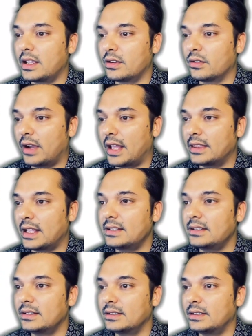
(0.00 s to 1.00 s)
Ginko and
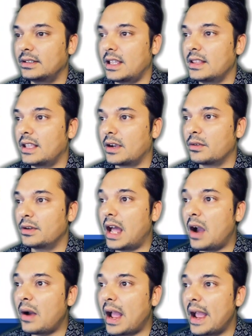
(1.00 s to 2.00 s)
then Sentago.
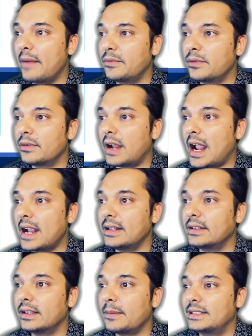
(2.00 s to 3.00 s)
Now I have to
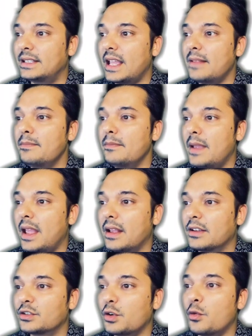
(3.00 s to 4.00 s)
write the May.
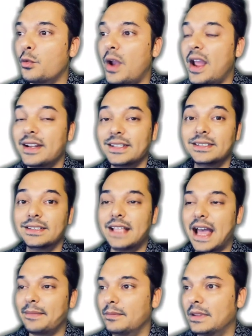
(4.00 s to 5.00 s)
So where is
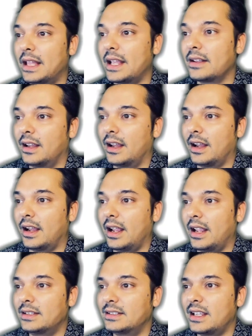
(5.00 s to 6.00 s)
that like? Uh,
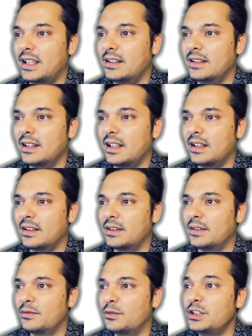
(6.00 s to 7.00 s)
it's in
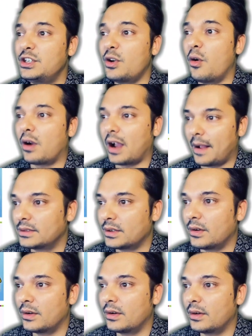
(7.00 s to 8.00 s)
Fujioka.
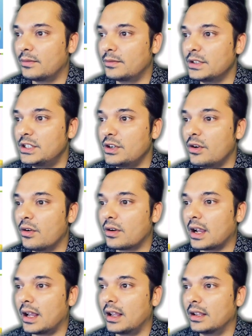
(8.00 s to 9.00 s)
So
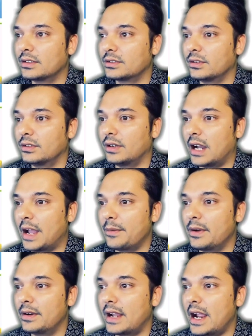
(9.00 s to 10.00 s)
Fujioka. So I
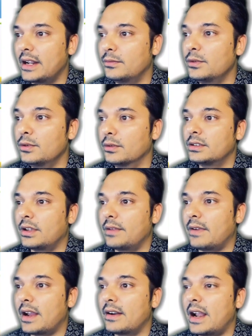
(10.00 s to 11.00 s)
will write Fu. So
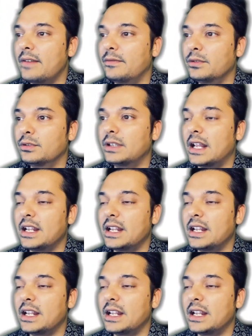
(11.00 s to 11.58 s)
if I write Fu, then